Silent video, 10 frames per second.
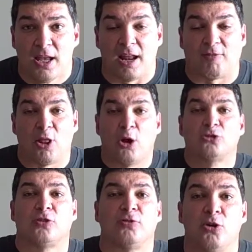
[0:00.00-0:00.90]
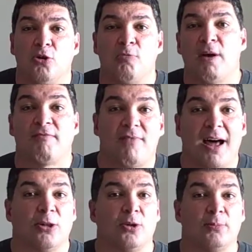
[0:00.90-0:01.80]
Now, for those of you who've been
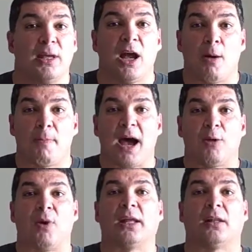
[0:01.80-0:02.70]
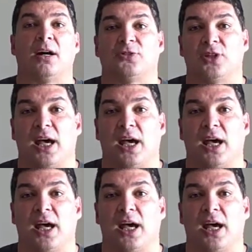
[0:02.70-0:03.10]
following me on my weight loss